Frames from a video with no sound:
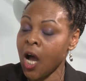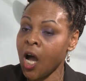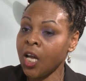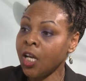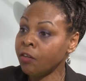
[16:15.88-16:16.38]

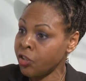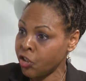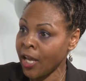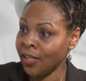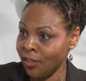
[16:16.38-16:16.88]
I love a
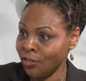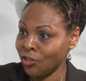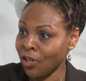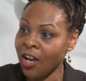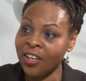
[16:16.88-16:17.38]

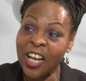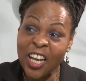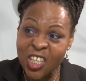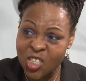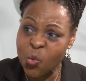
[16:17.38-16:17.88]
challenge and I
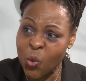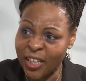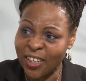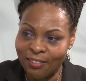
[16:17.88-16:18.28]
like to win.